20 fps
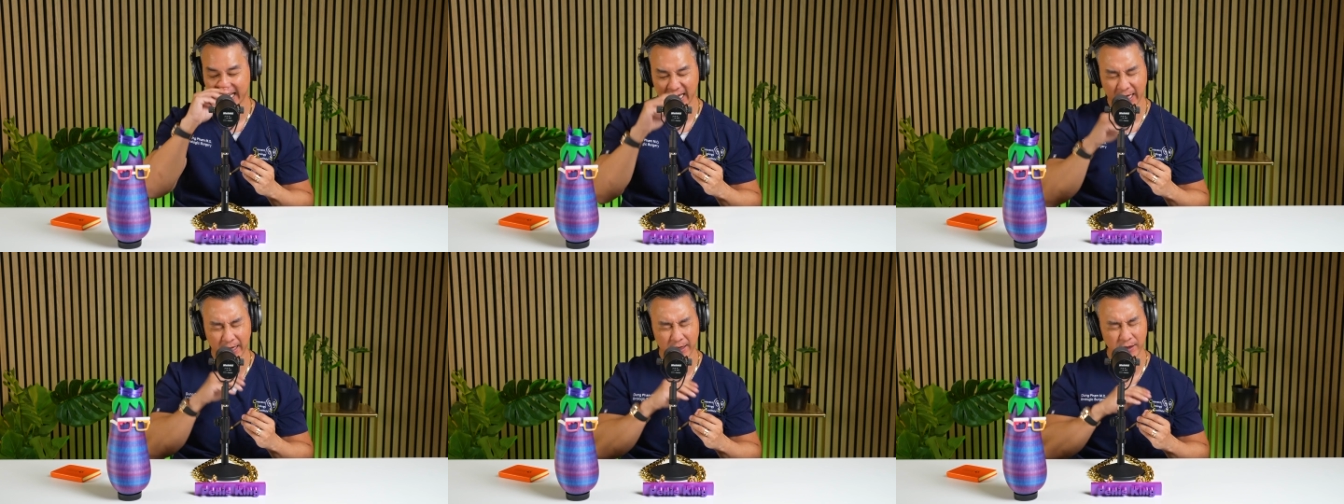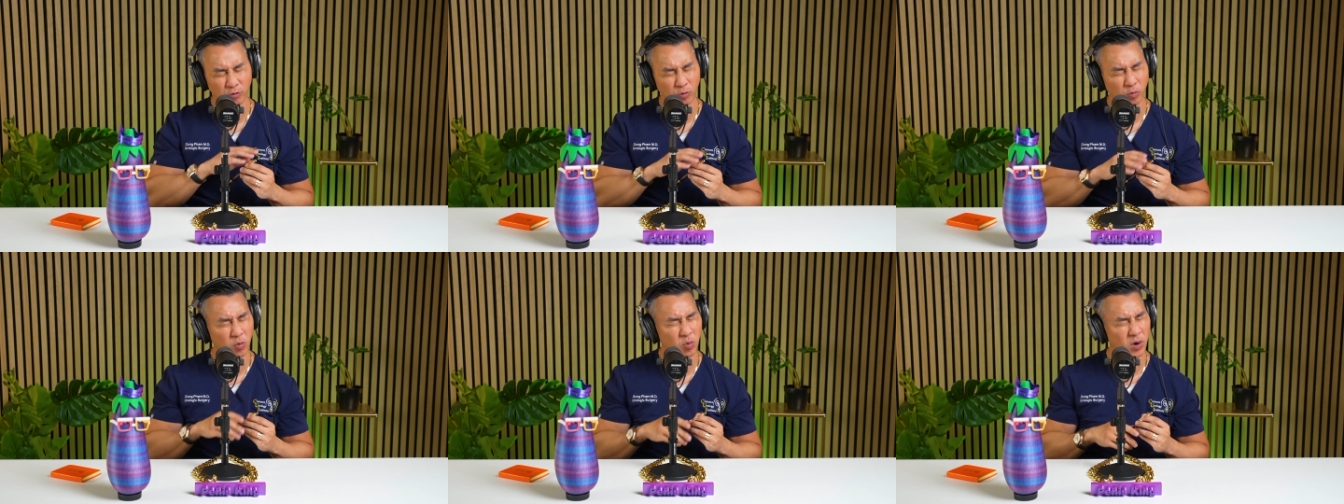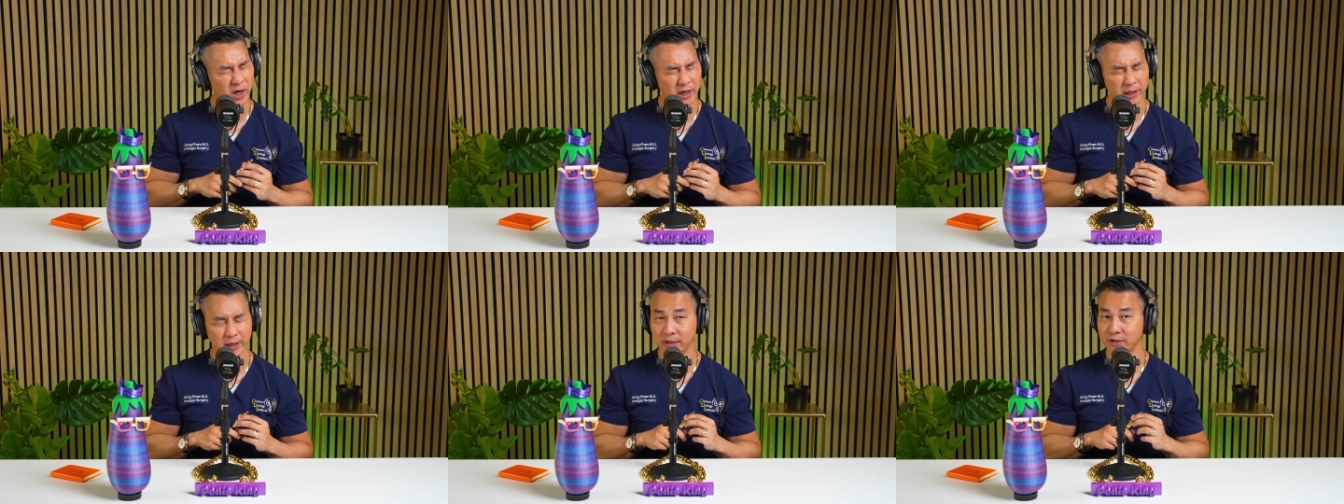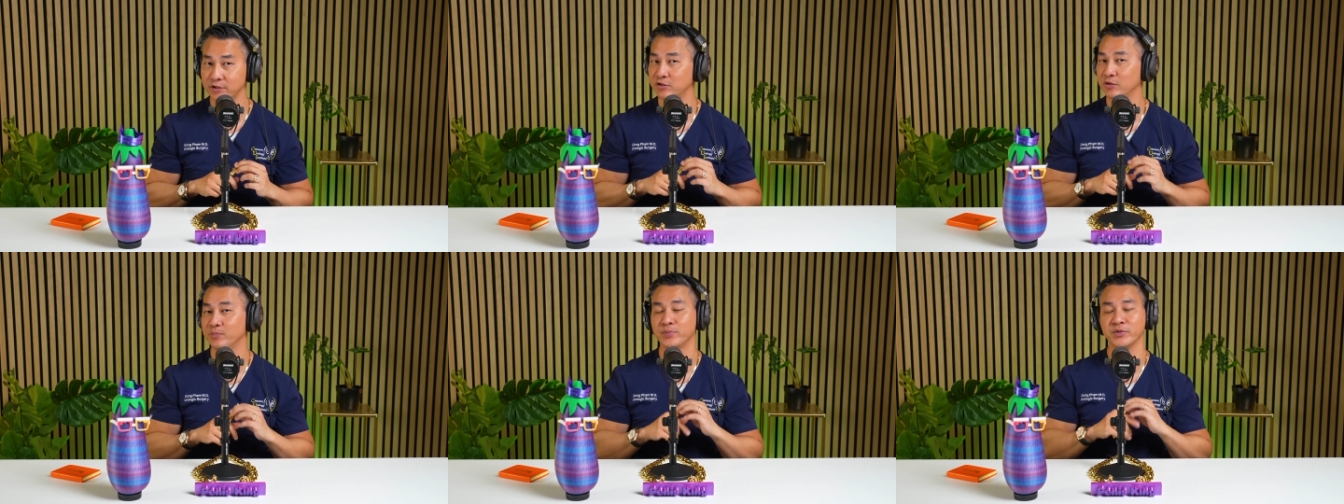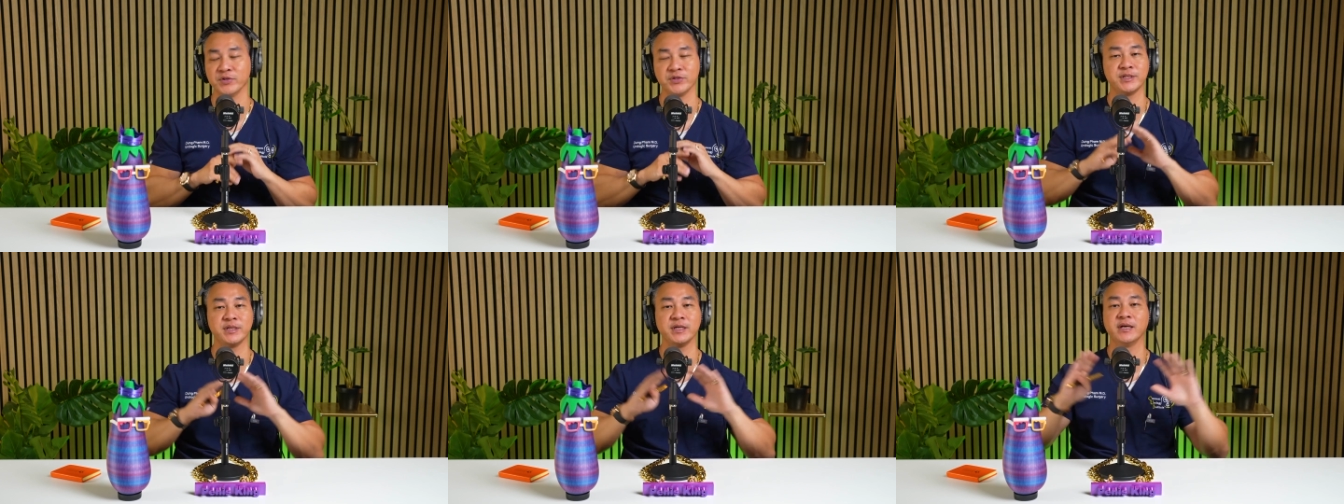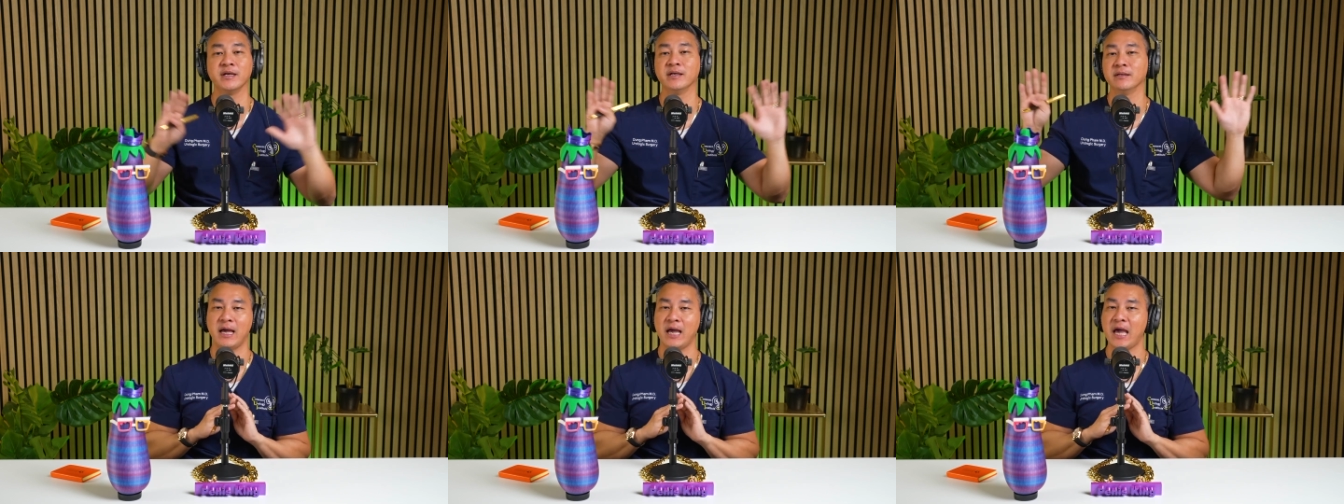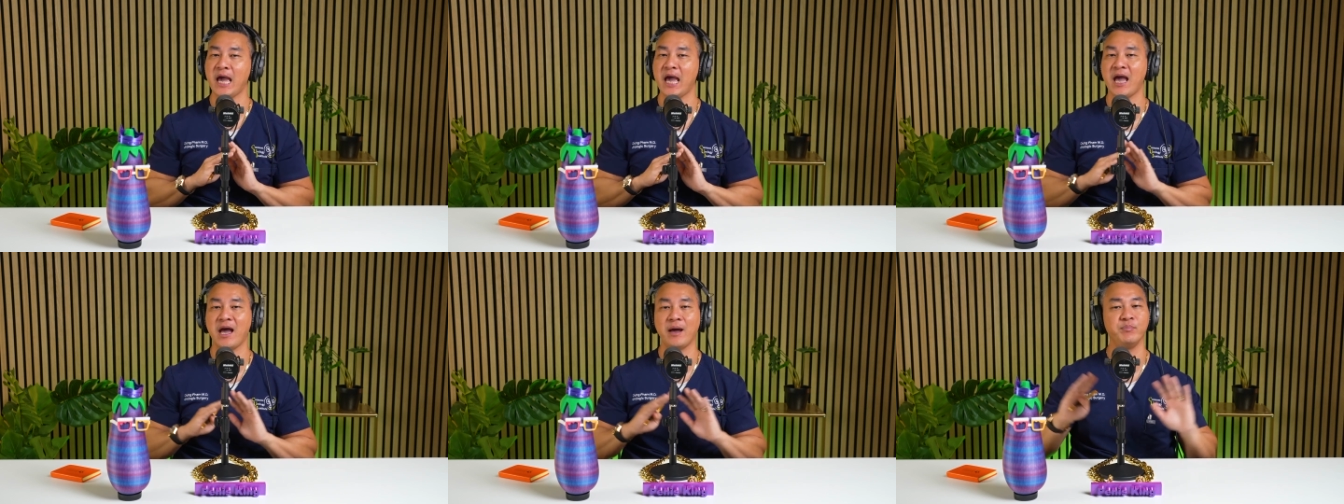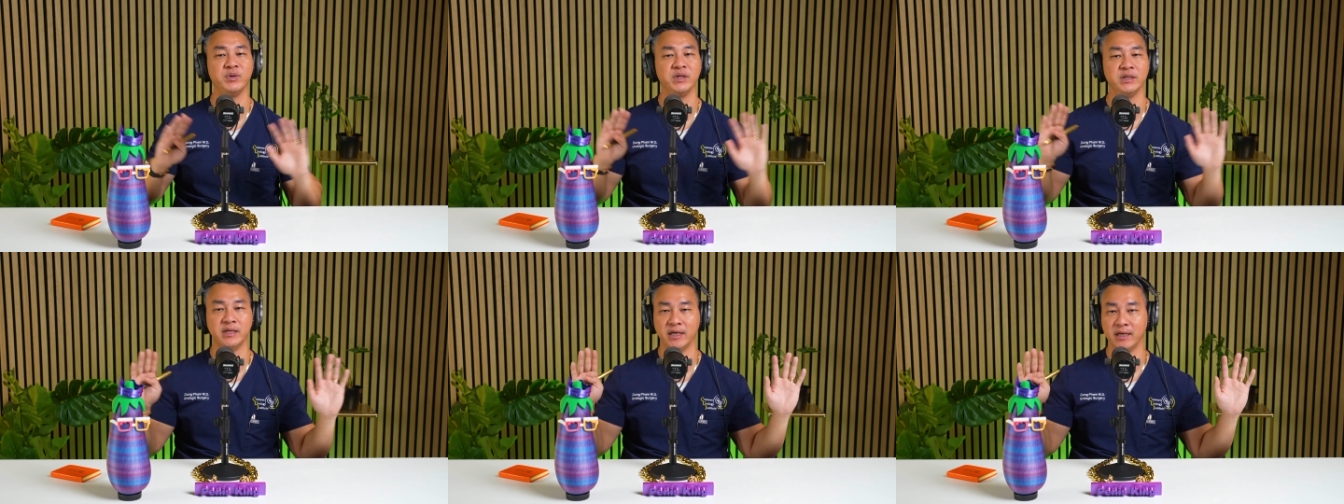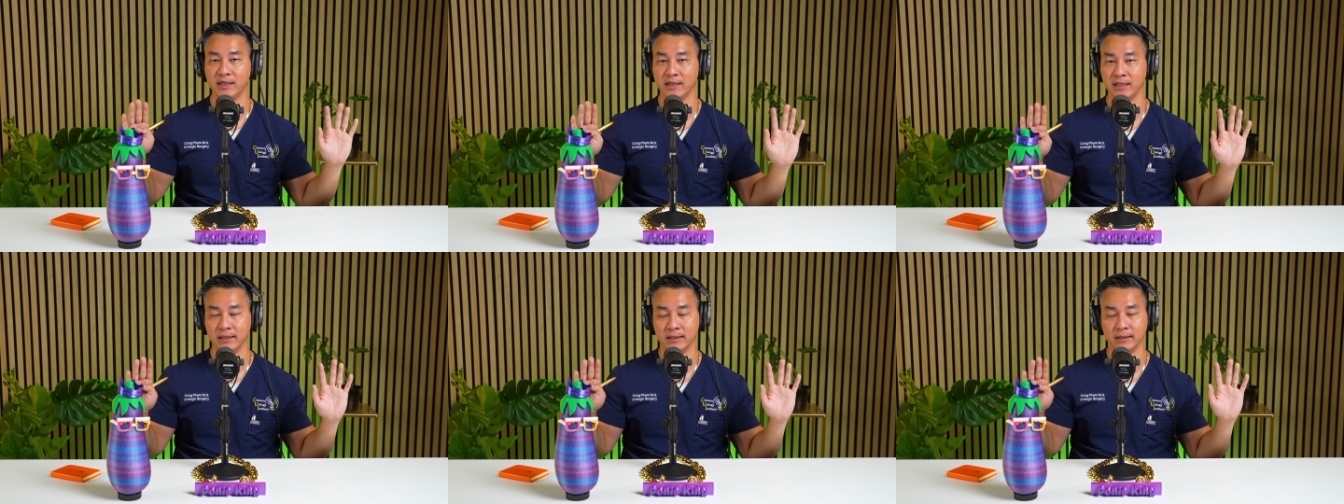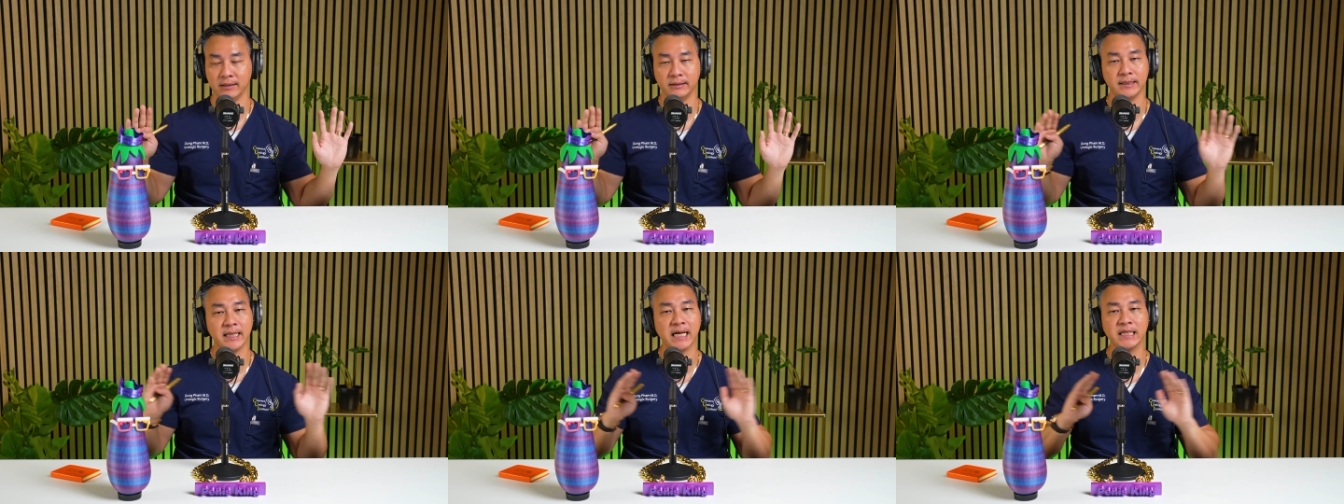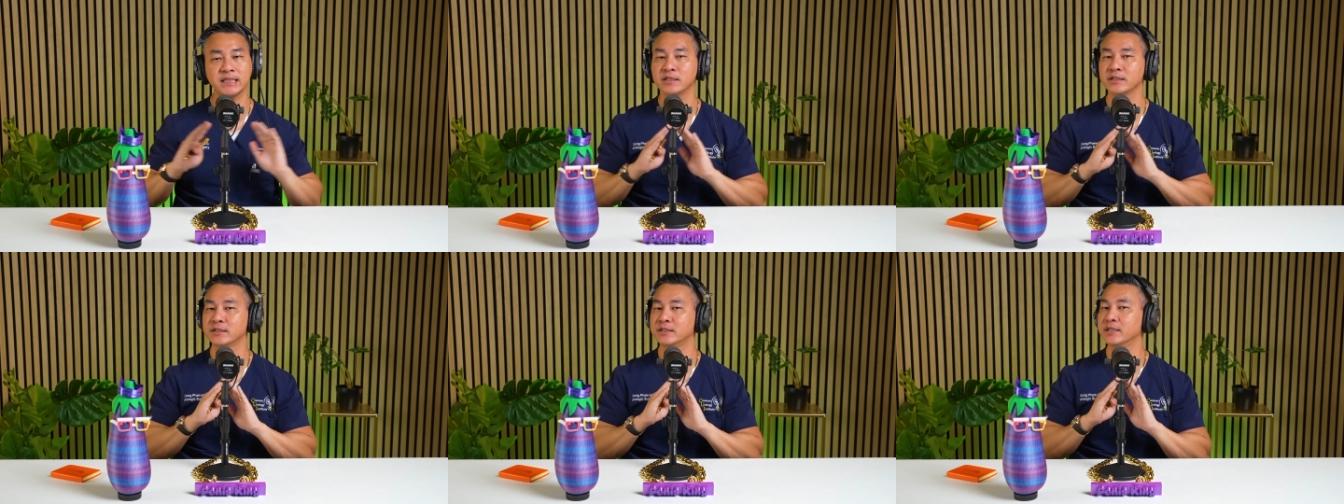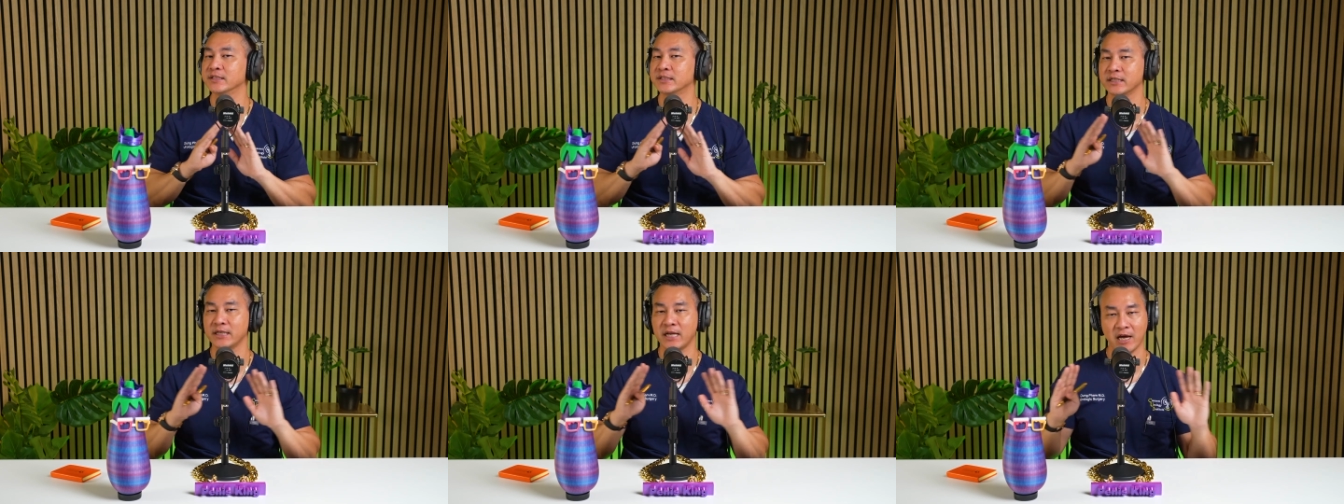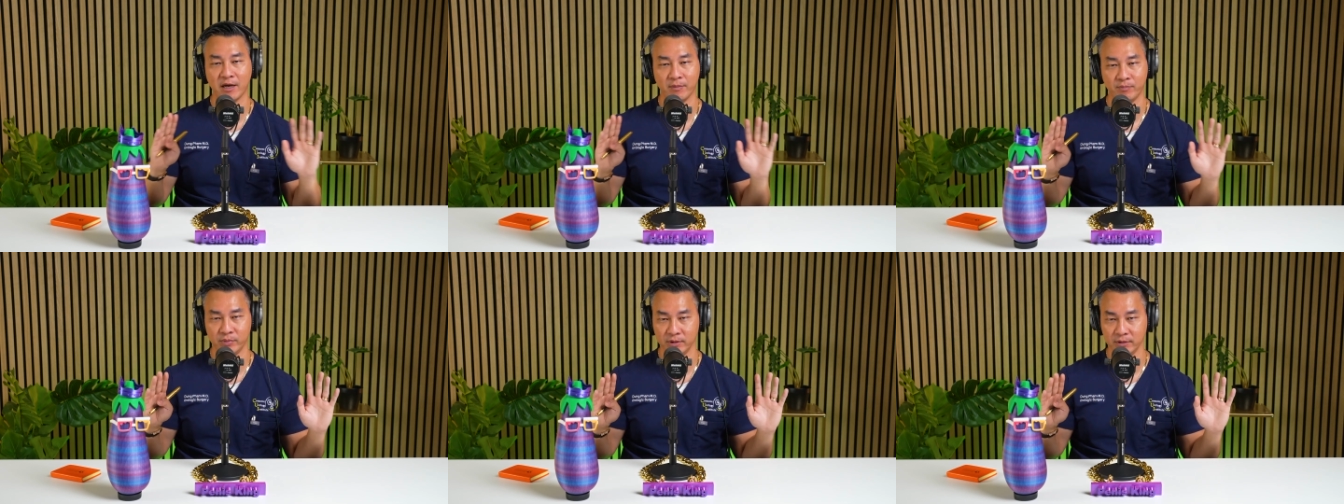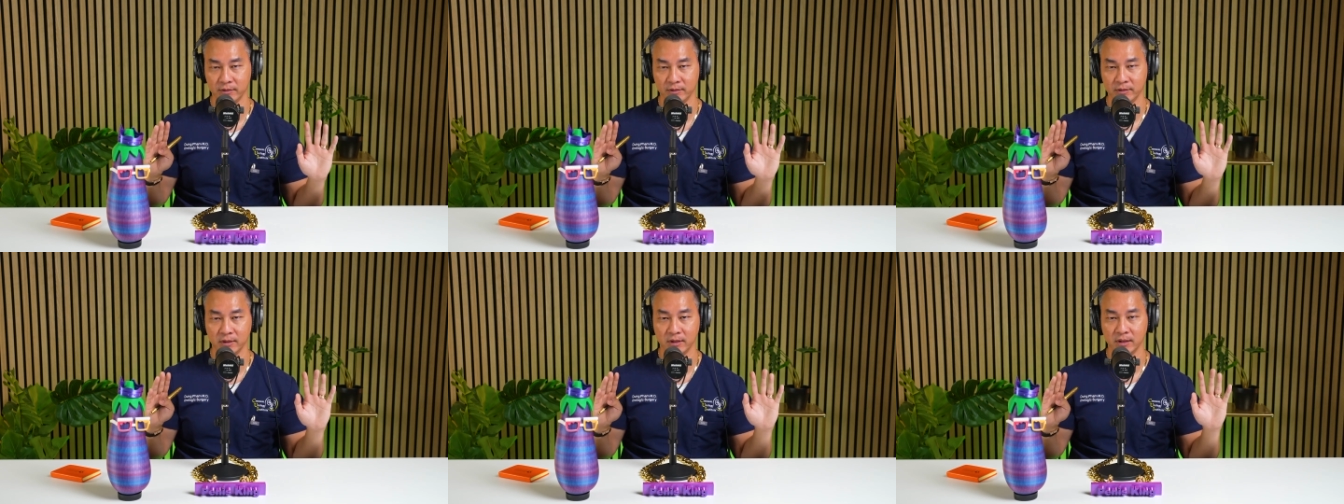a 100% happy day. That just doesn't happen.